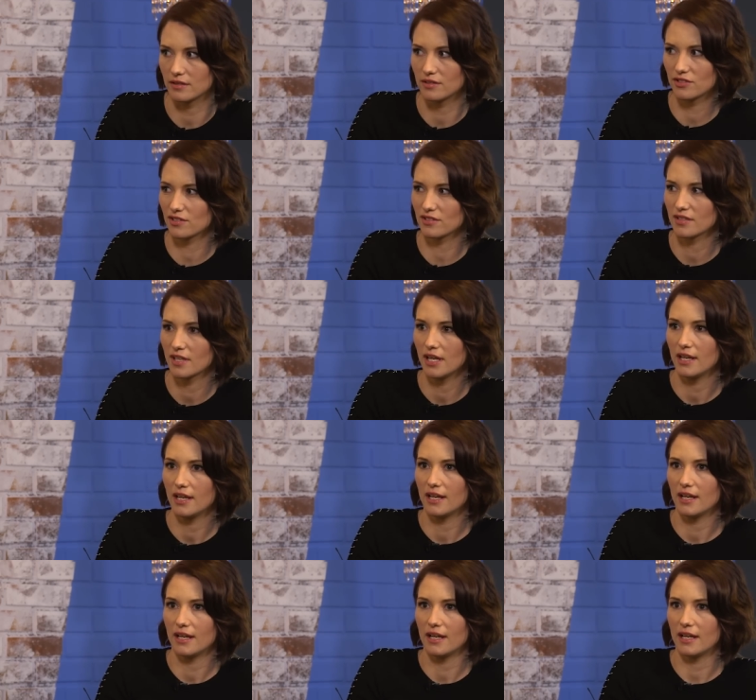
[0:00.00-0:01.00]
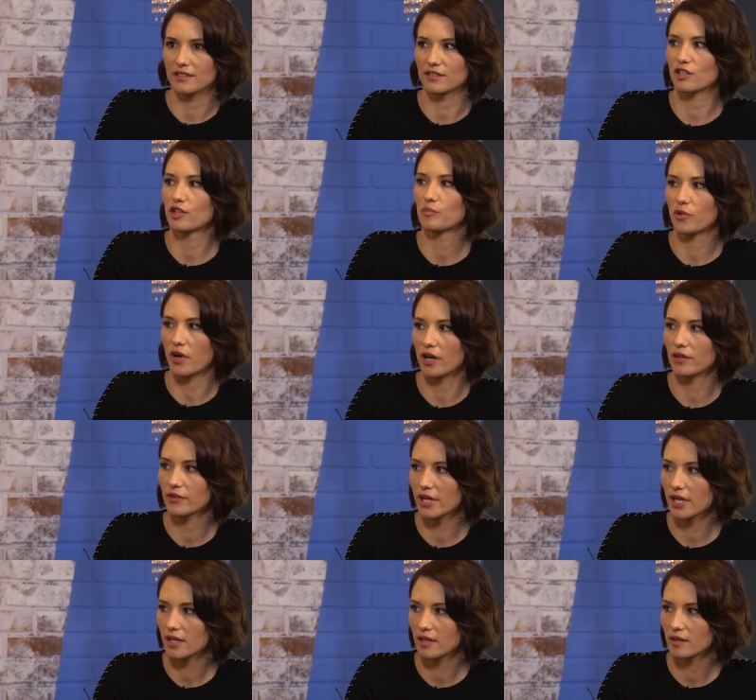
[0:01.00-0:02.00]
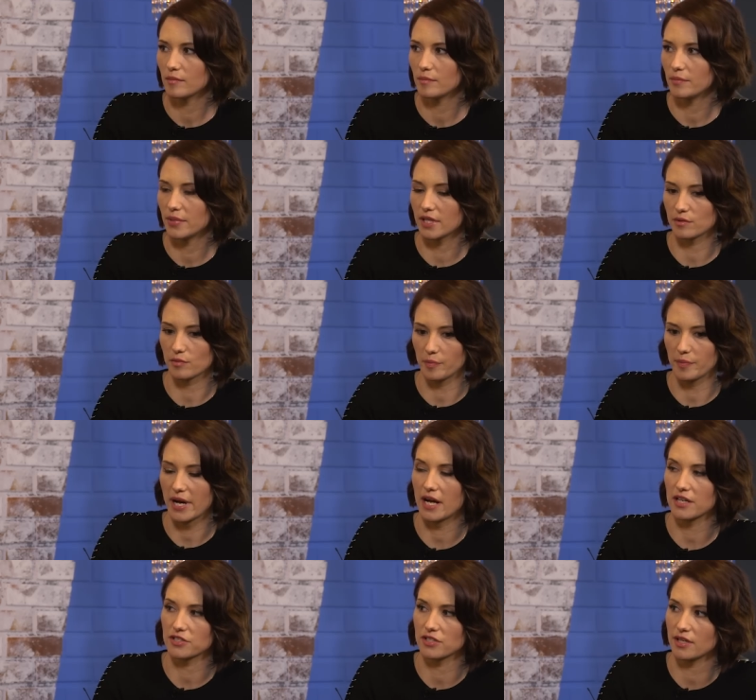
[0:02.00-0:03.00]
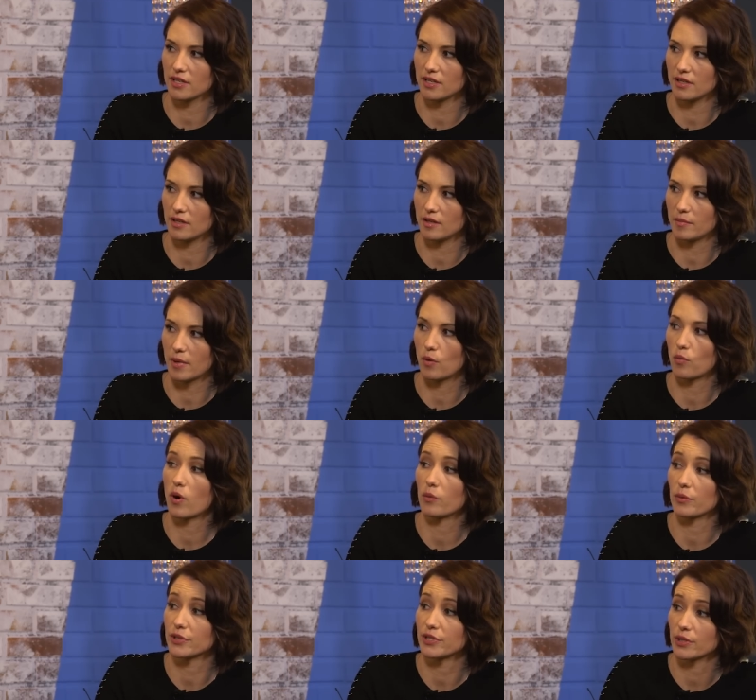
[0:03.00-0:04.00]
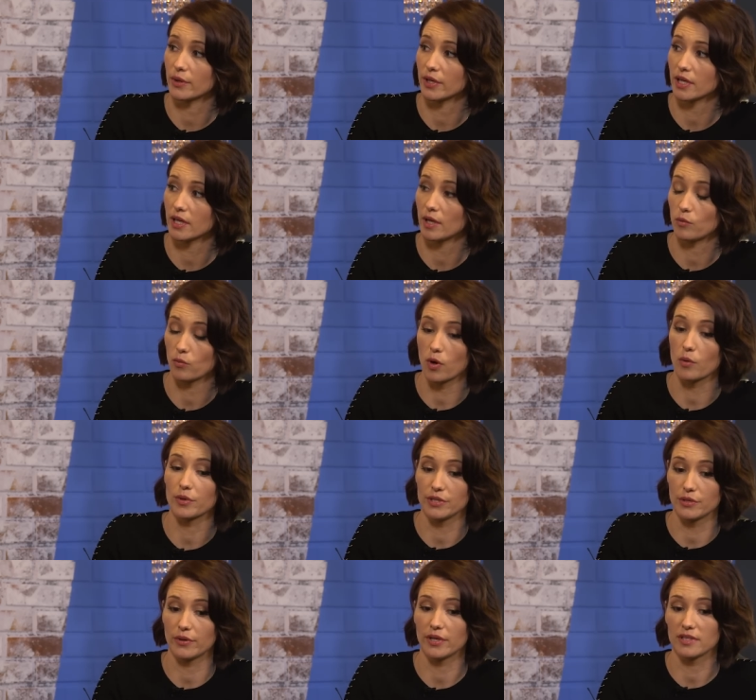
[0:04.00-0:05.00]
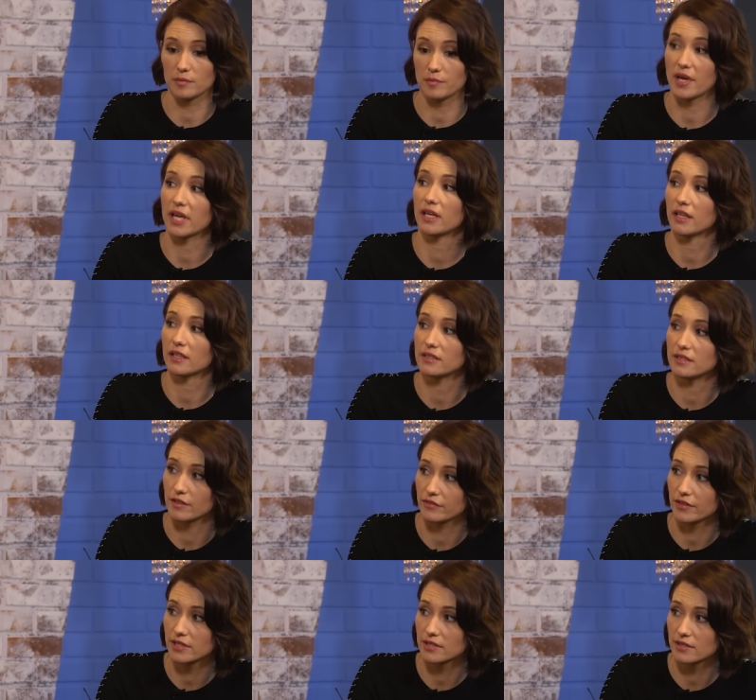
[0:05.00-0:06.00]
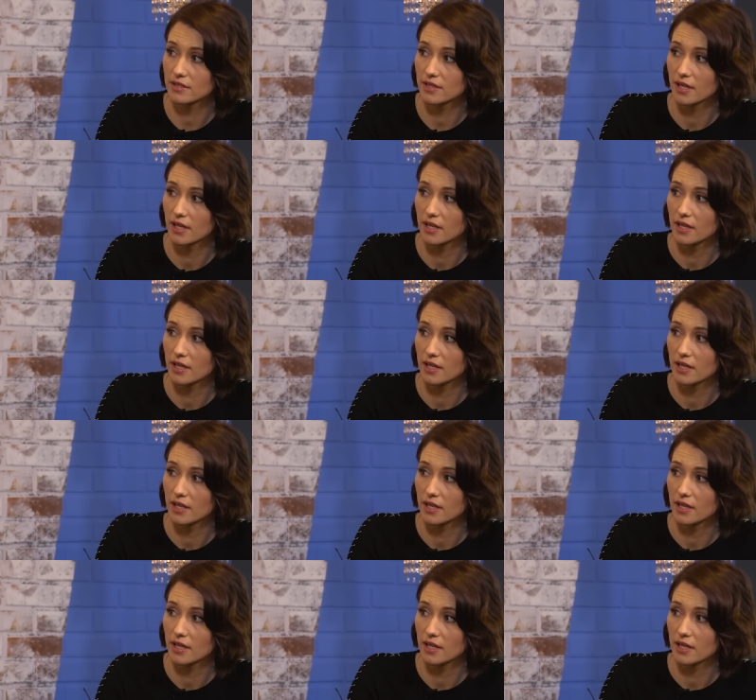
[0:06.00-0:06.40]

It's just, it's a camaraderie because we're passionate about what we're doing, and what we're doing is making a difference